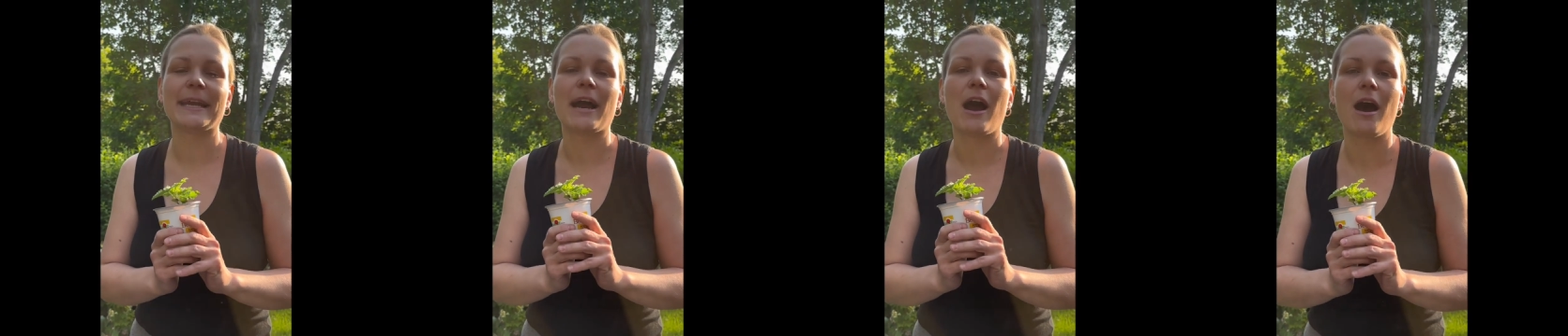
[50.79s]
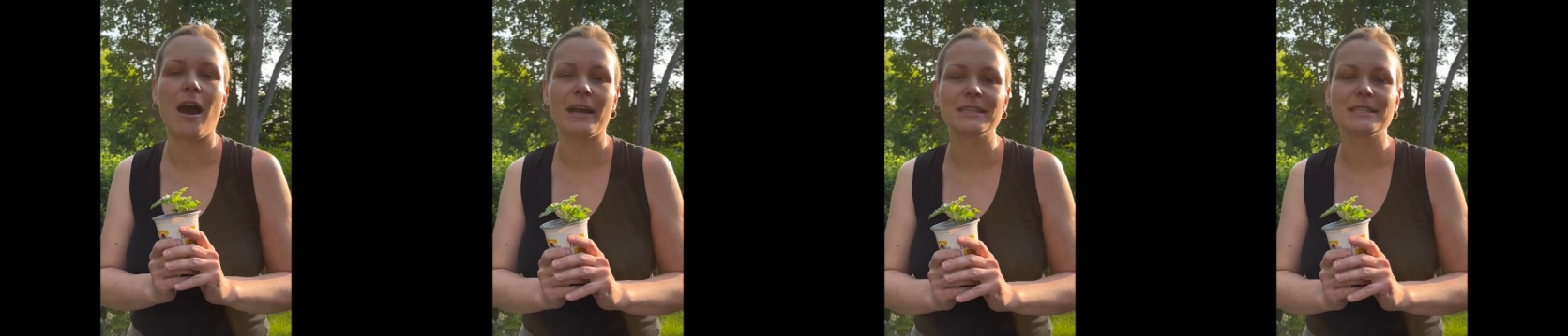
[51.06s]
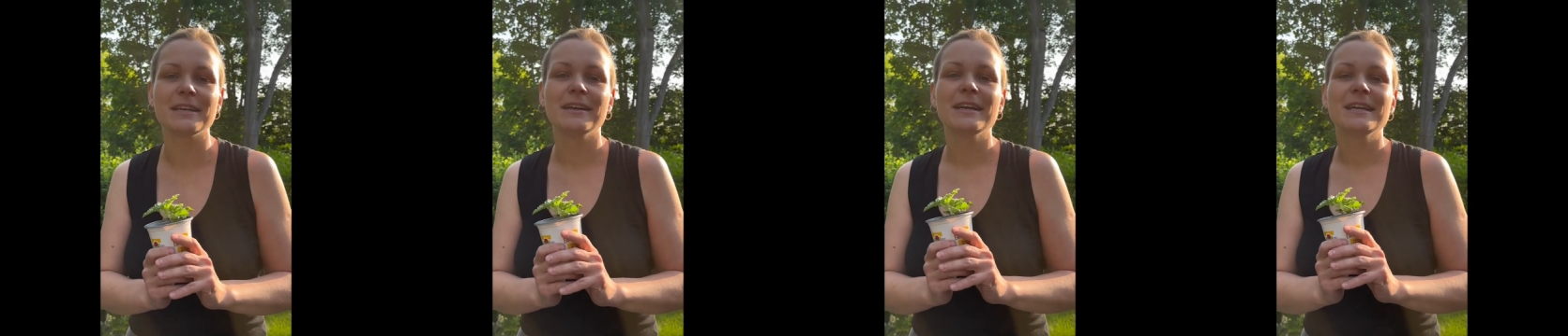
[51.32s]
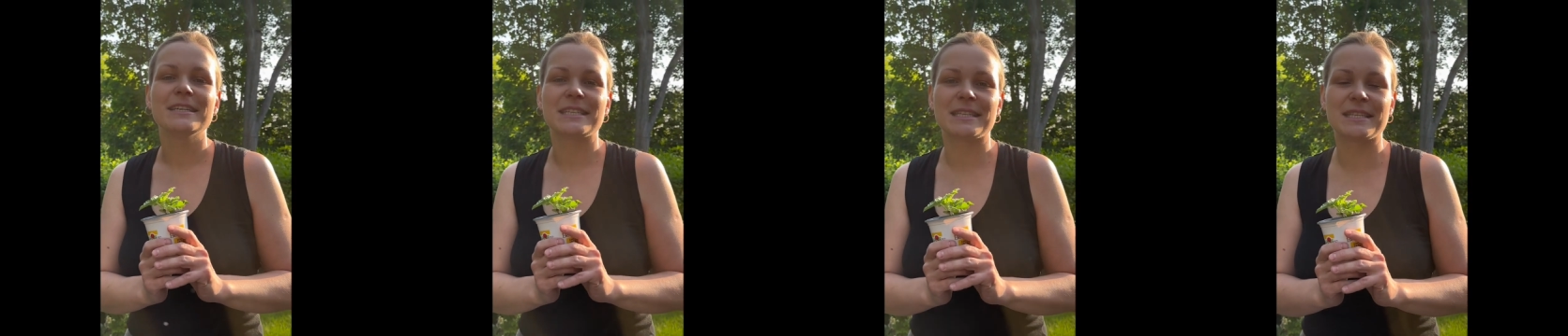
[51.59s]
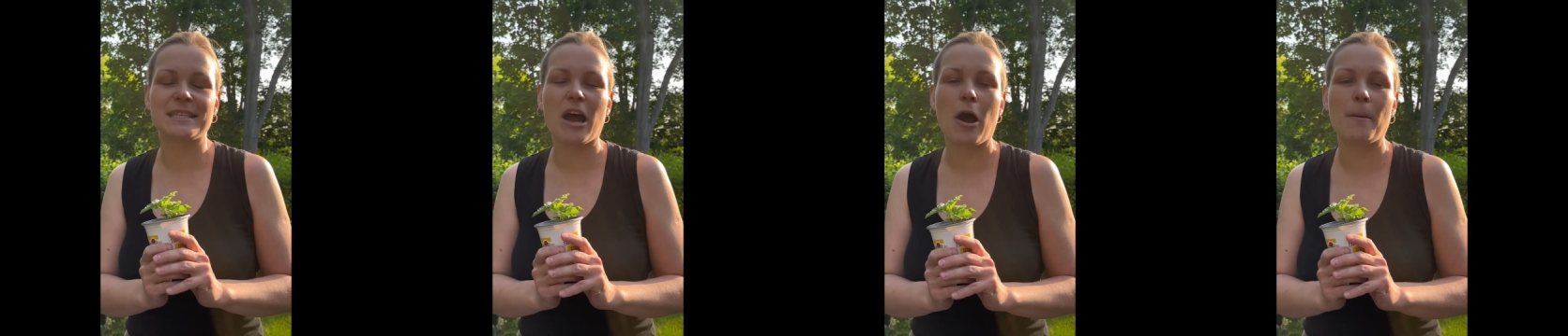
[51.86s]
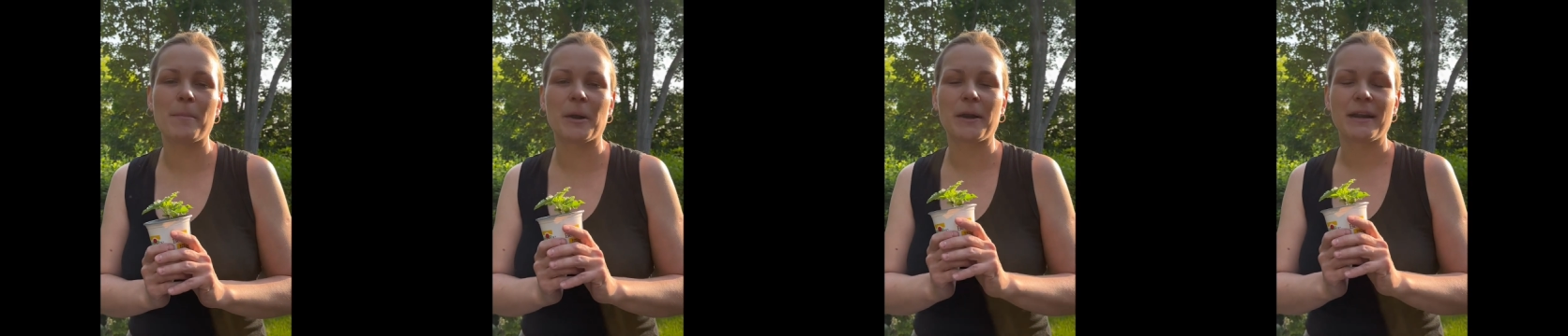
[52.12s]
hot
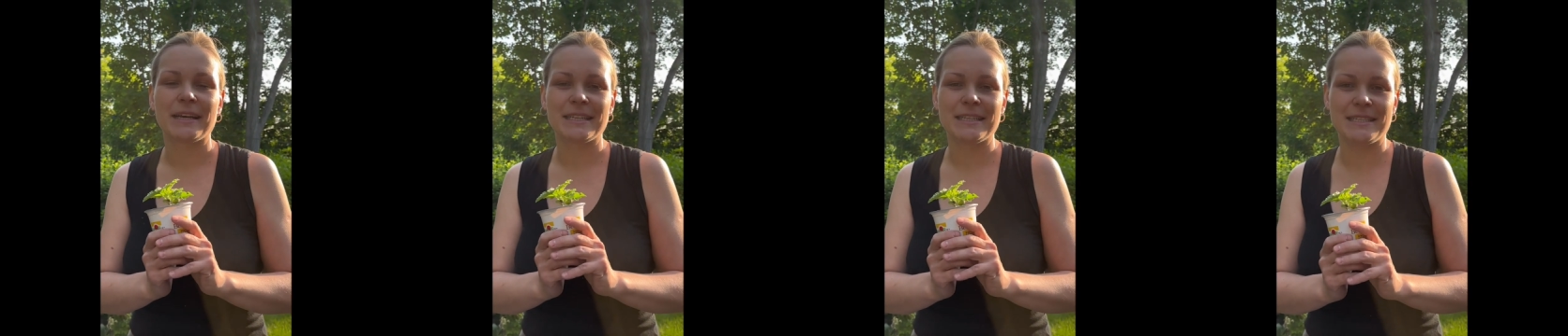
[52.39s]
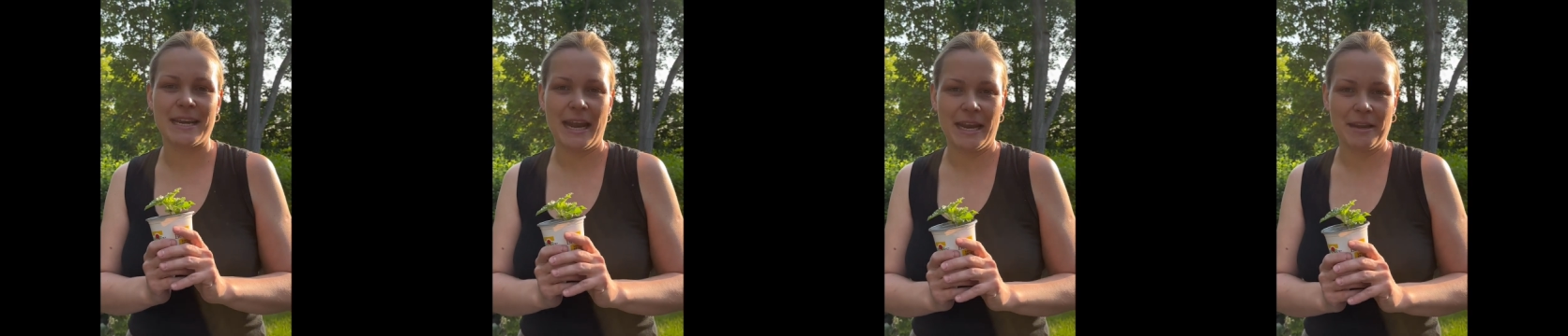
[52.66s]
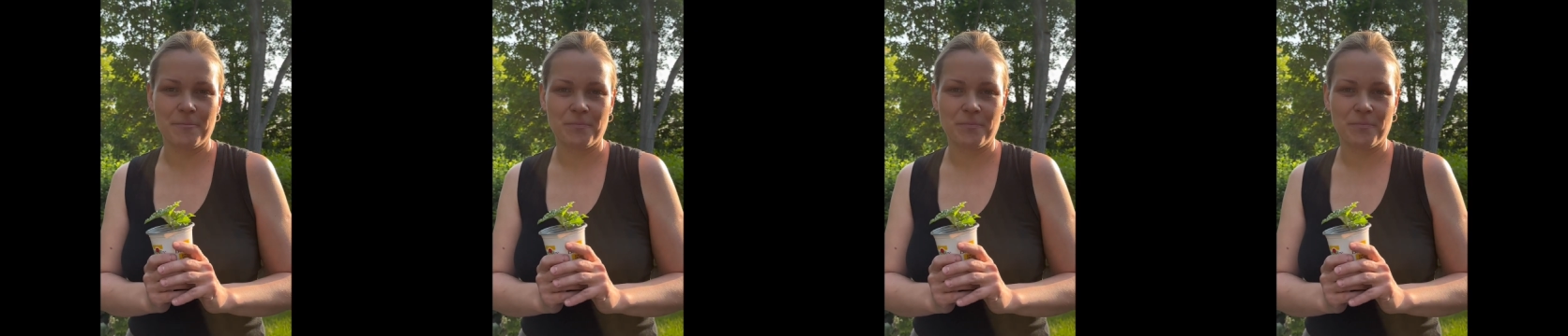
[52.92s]
summer day?